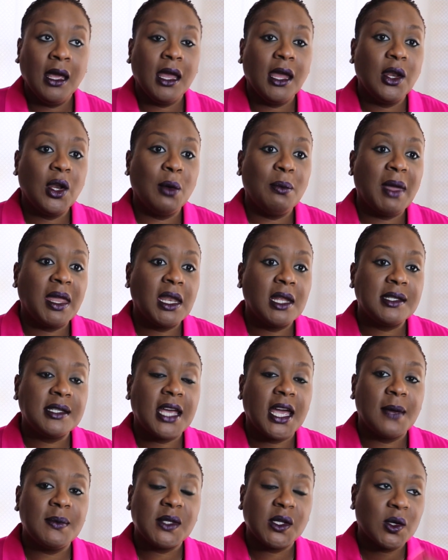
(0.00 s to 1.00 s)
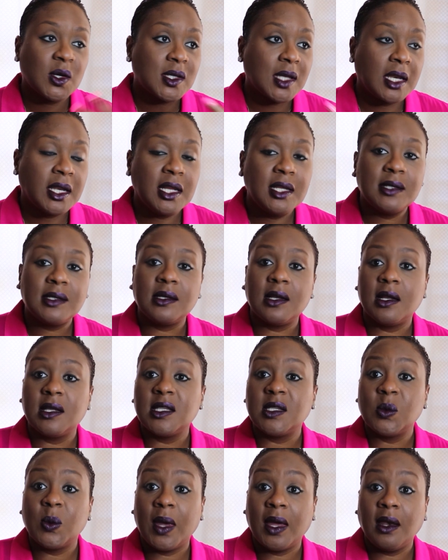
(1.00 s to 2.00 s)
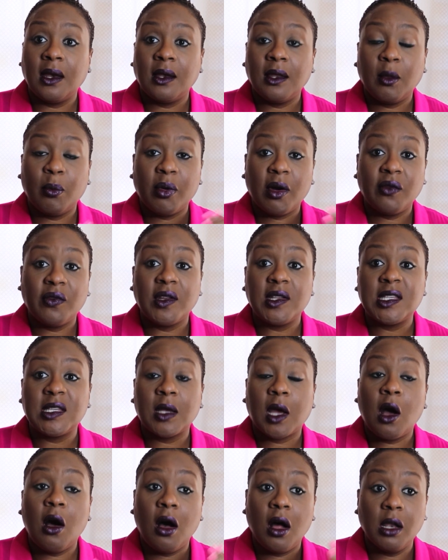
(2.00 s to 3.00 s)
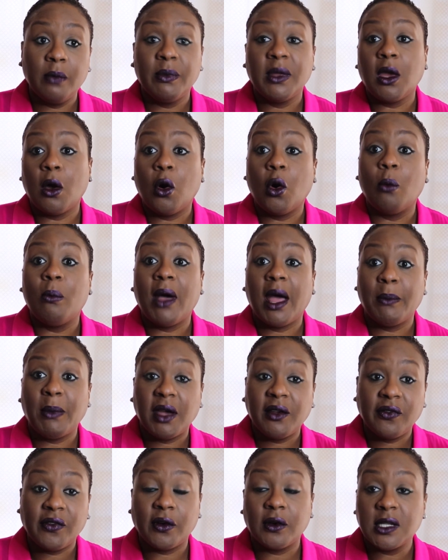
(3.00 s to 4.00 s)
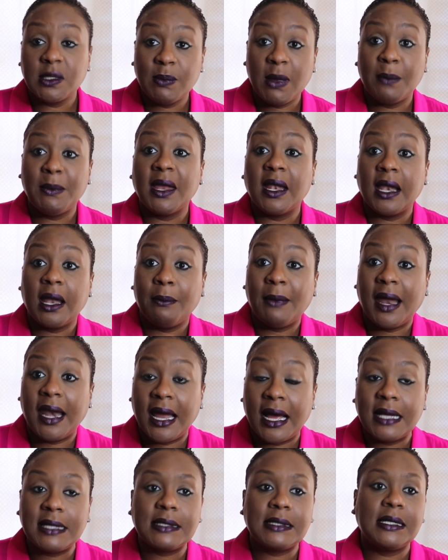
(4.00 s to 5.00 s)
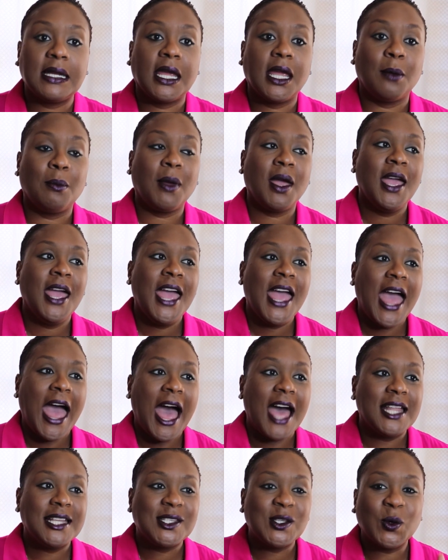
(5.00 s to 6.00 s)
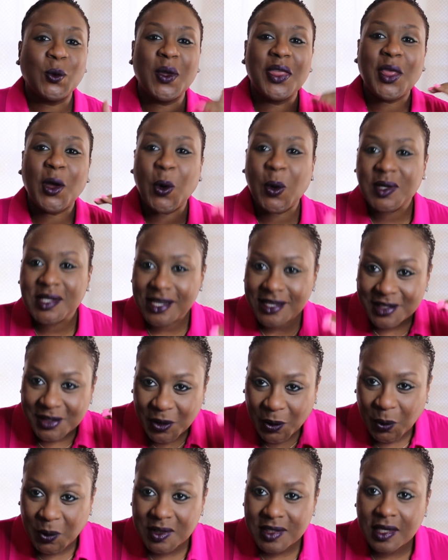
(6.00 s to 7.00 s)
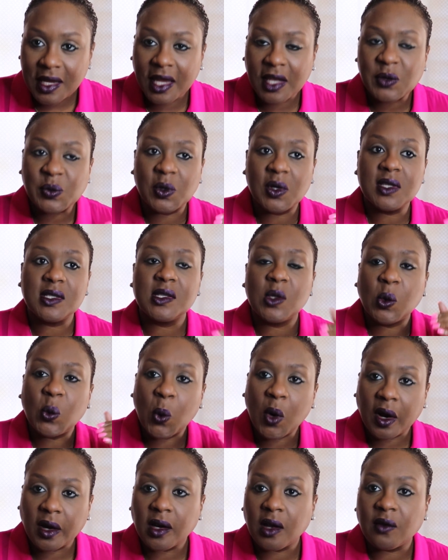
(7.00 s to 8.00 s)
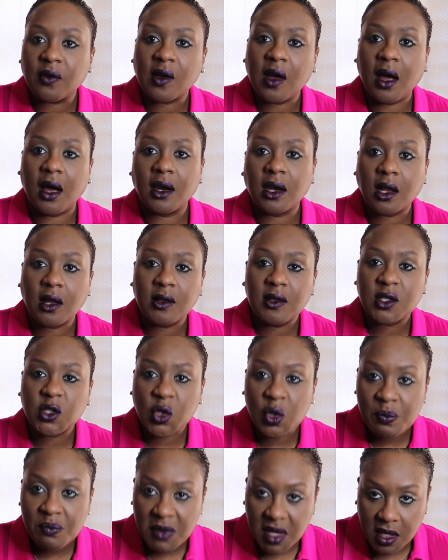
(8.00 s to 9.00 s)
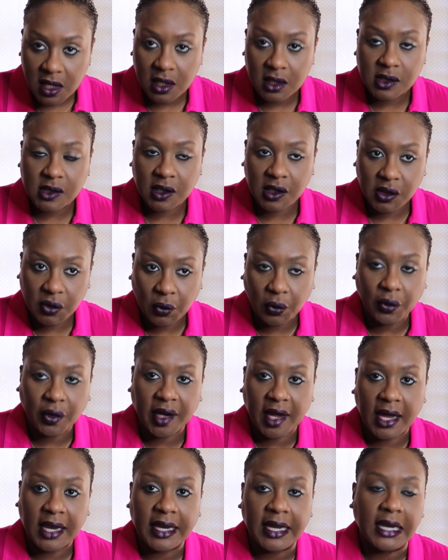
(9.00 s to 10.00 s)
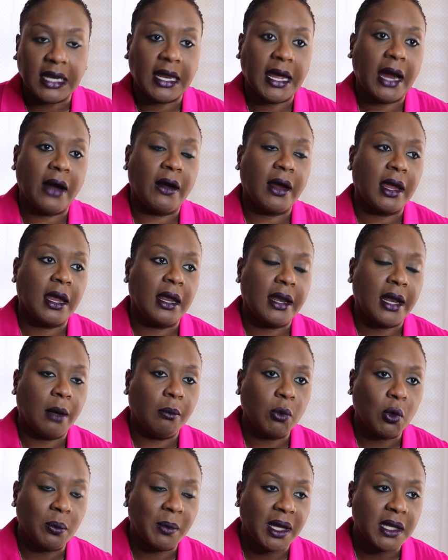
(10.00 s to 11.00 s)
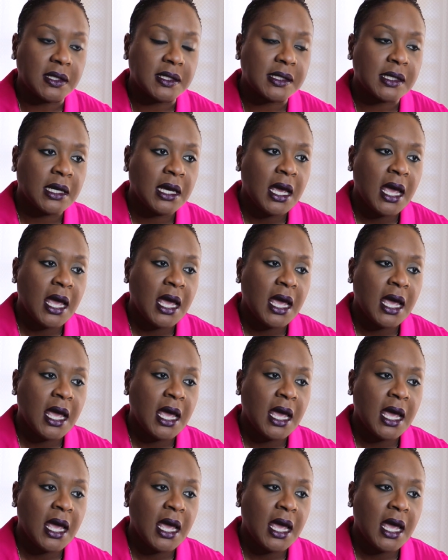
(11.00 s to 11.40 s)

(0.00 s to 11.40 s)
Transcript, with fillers: Many times there was an instance when the prophets called me out by my first, my middle, and my last name. And so without a doubt, it was the word of God to me, to Yori Elaine Garrick in that moment.